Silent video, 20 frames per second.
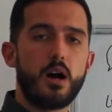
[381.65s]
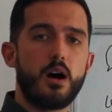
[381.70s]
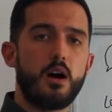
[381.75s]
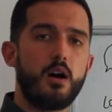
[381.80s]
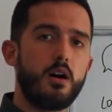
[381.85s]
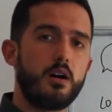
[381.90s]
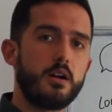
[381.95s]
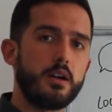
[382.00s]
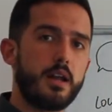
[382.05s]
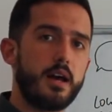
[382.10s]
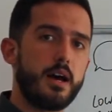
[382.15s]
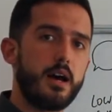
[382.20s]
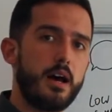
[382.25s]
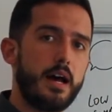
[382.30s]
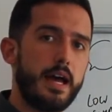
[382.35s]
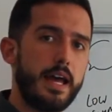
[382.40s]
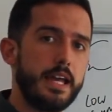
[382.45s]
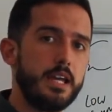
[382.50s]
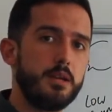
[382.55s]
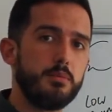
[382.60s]

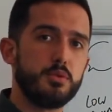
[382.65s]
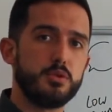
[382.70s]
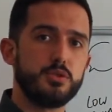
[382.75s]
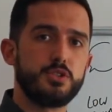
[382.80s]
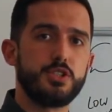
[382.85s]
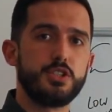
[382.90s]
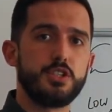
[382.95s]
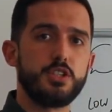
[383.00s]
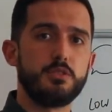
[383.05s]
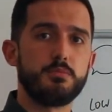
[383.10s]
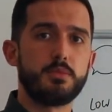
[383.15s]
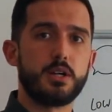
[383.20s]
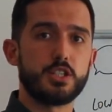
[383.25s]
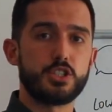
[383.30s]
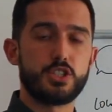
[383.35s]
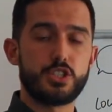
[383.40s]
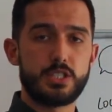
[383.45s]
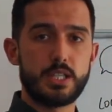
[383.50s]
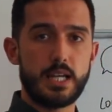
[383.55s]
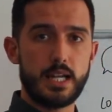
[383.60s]
aren't able to do
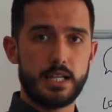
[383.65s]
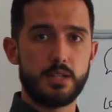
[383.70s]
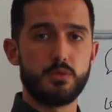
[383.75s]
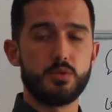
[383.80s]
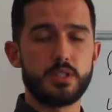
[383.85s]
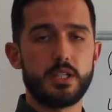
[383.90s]
much selling.